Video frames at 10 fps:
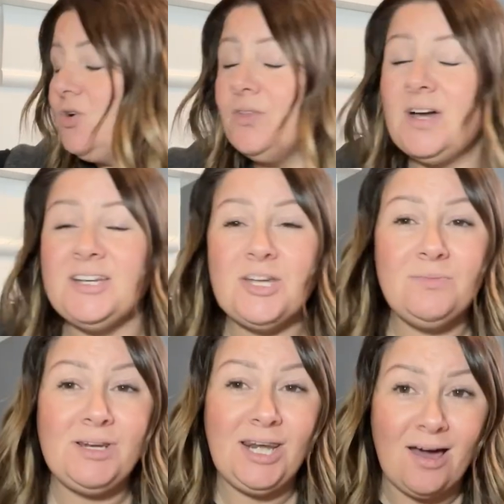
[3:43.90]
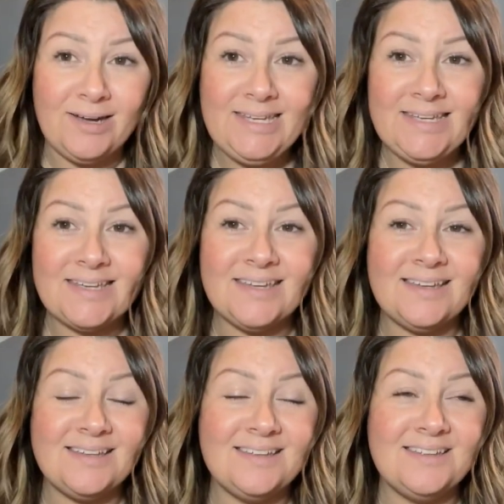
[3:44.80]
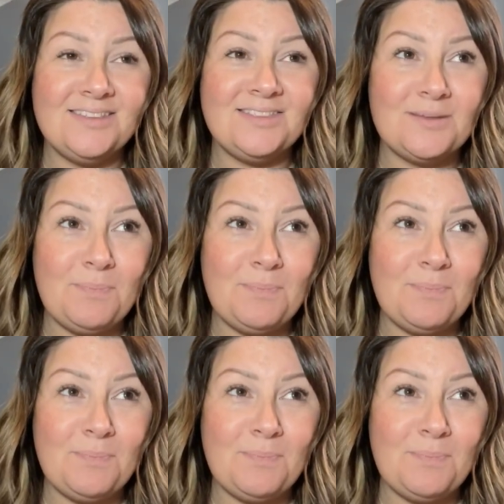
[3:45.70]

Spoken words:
not that I don't like the